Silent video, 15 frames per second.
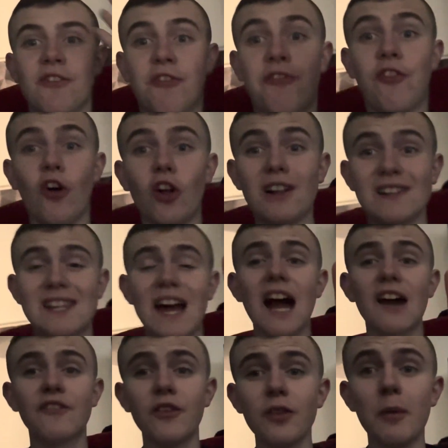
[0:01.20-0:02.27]
Full
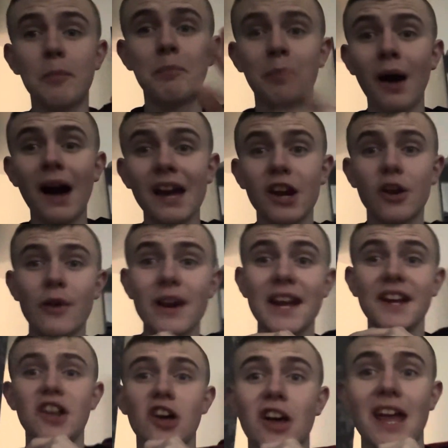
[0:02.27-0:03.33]
time from the Bayern
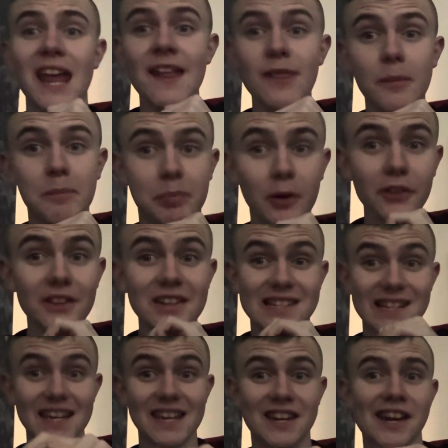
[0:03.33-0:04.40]
Arena in the
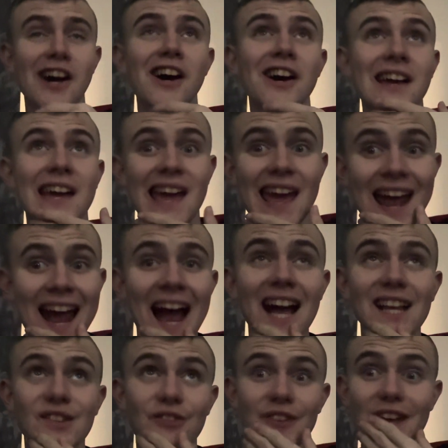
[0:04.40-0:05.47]
Bundesliga. It
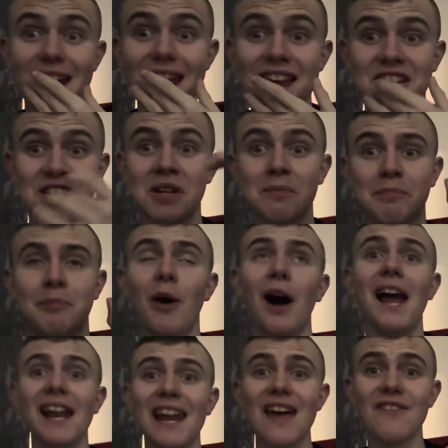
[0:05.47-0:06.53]
has finished.
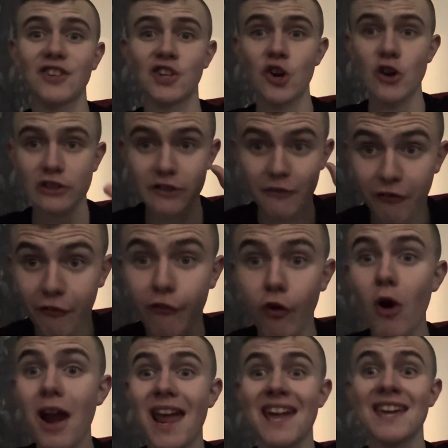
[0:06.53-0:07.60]
Bayer Leverkusen
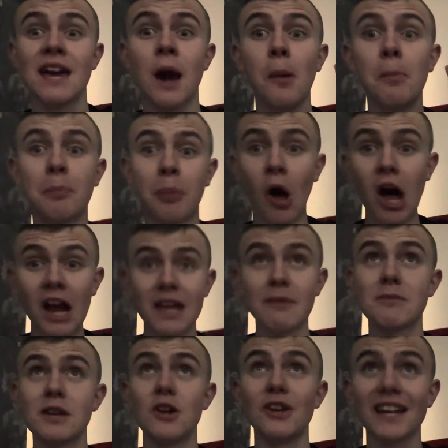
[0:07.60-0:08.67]
3, Bayern
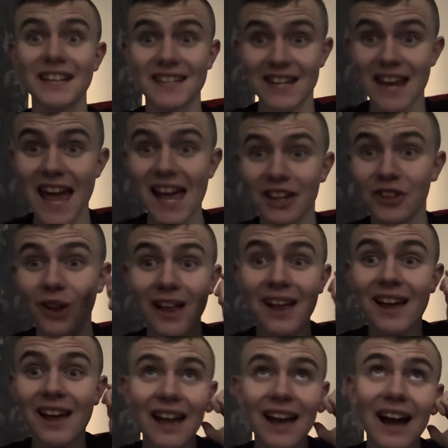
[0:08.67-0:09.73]
Munich 0.
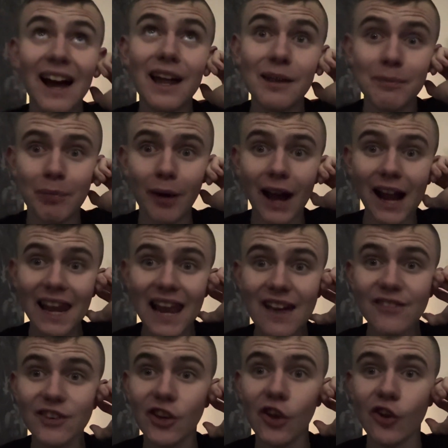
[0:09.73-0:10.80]
And Bayer
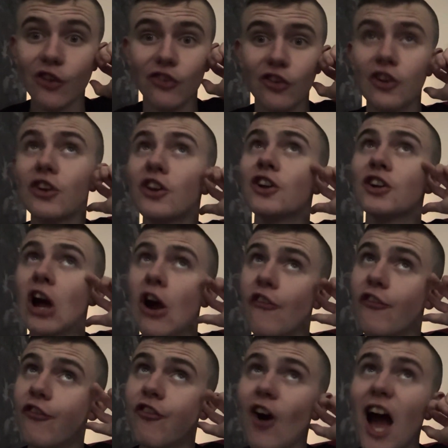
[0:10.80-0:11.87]
Leverkusen go
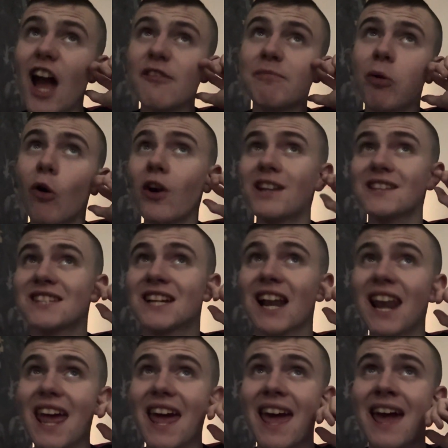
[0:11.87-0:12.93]
5 points
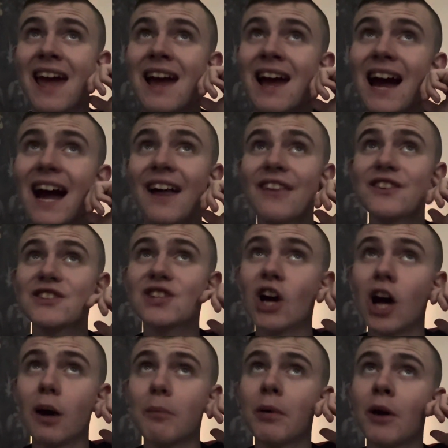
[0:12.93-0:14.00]
clear at the
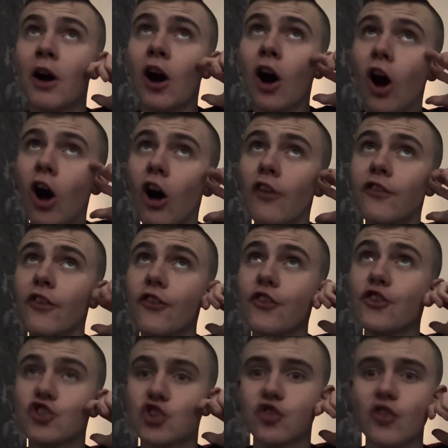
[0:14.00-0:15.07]
top of
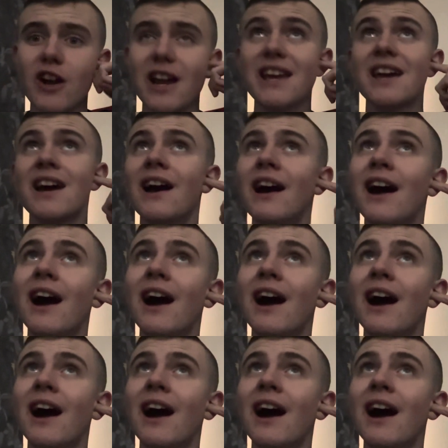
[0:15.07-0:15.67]
the tree.